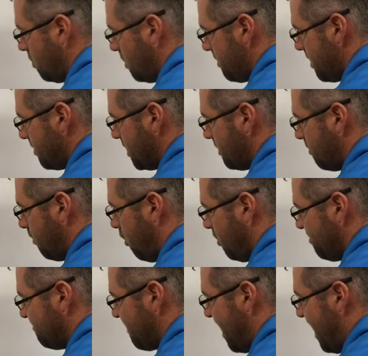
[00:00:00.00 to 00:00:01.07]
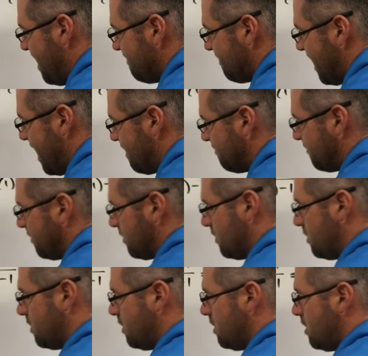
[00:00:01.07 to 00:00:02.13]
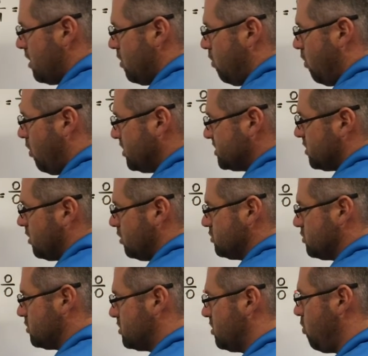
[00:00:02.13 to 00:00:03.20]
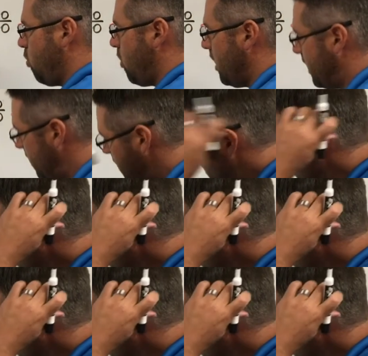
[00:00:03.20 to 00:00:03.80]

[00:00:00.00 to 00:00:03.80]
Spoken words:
Well, maybe 0.5, half. Well, what's closer to 1?